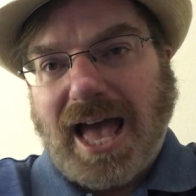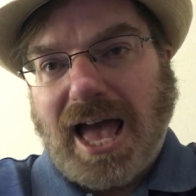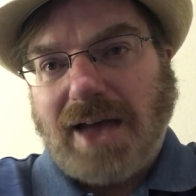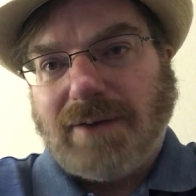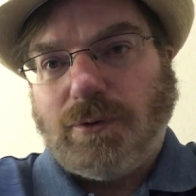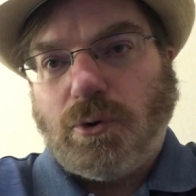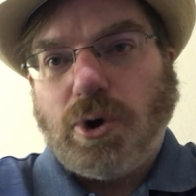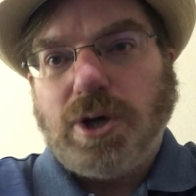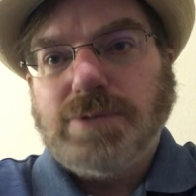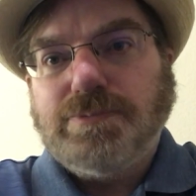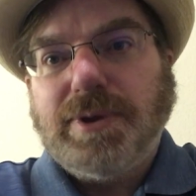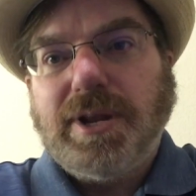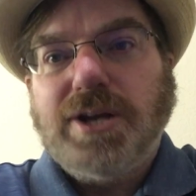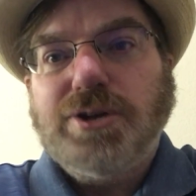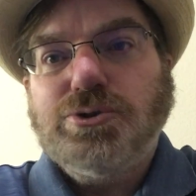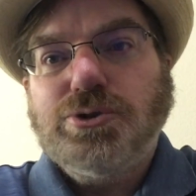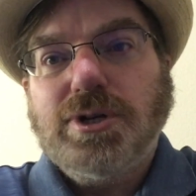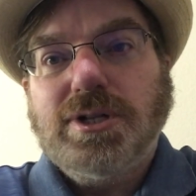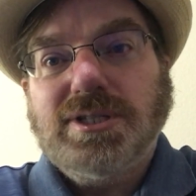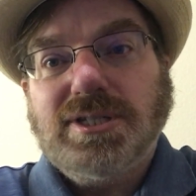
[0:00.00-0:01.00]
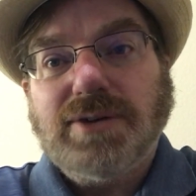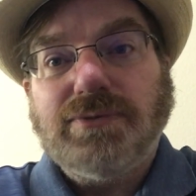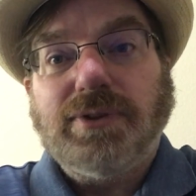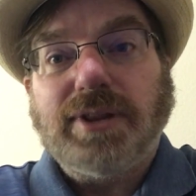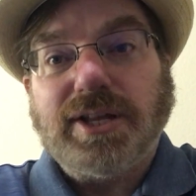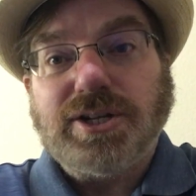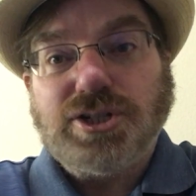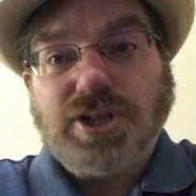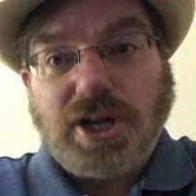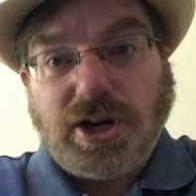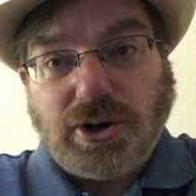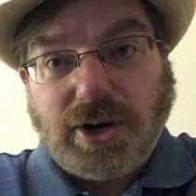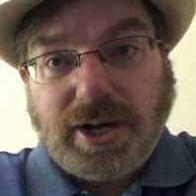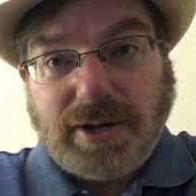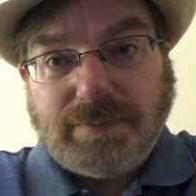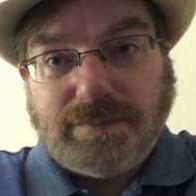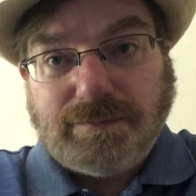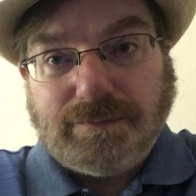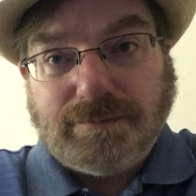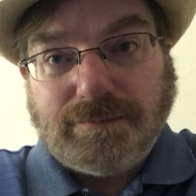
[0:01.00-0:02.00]
I've always been interested in civil
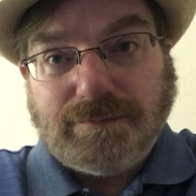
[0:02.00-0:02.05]
engineering.